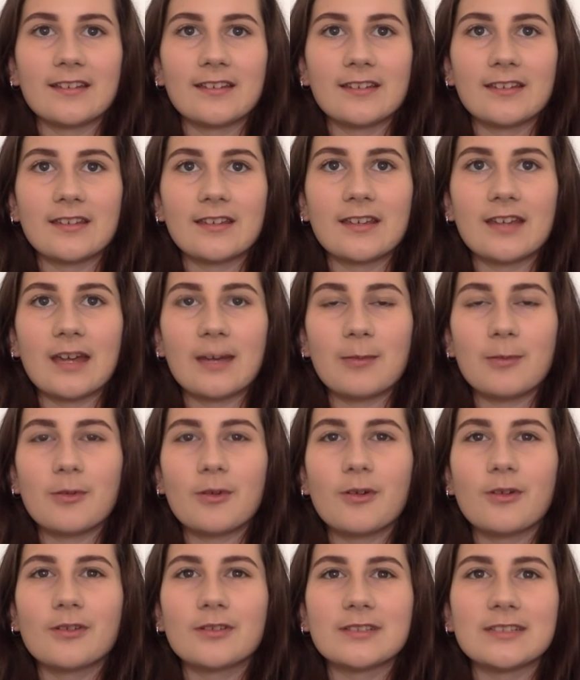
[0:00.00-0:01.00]
the
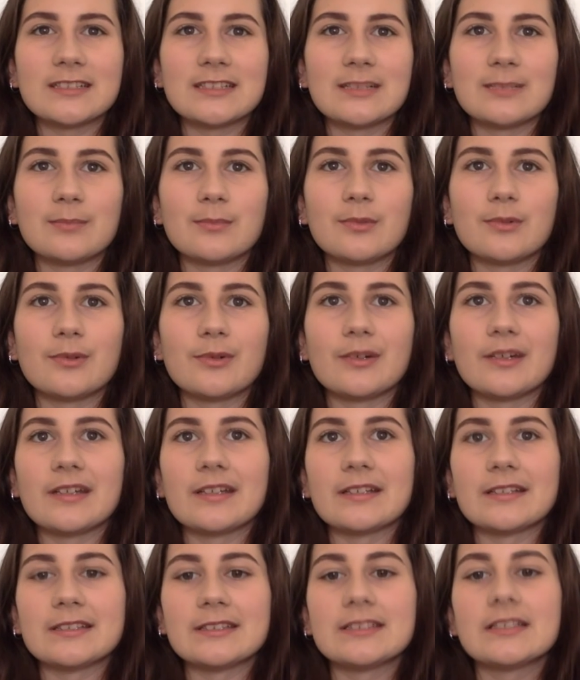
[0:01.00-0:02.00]
Capricorn symbol
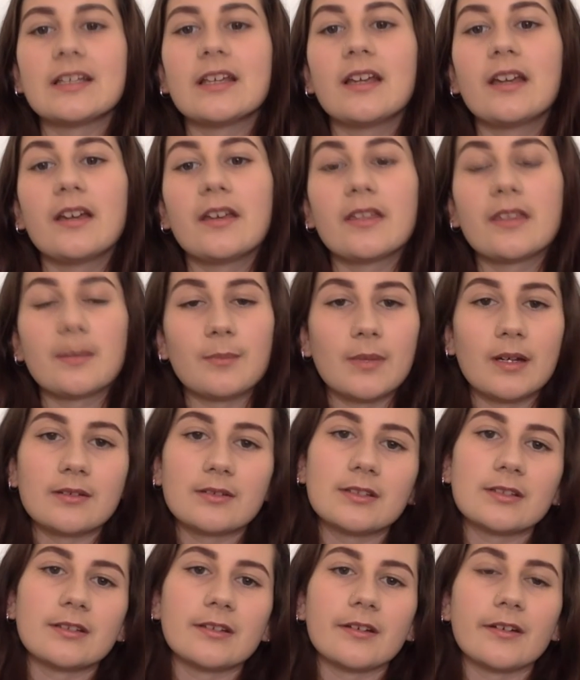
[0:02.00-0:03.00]
is the
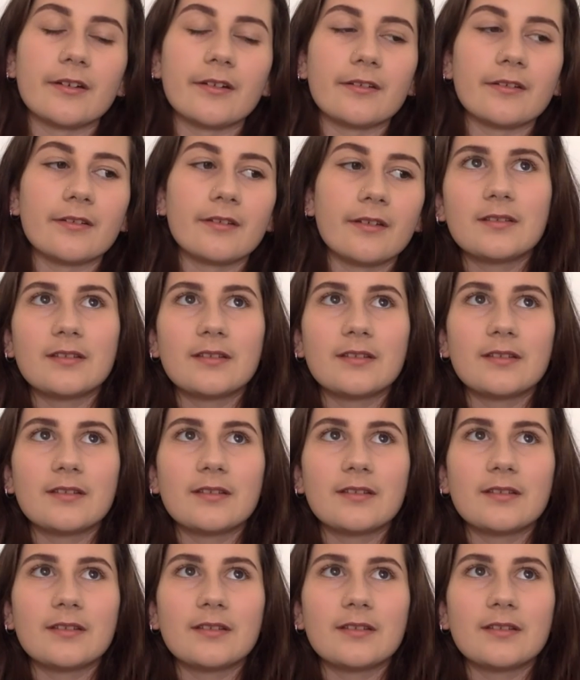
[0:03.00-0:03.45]
mountain goat.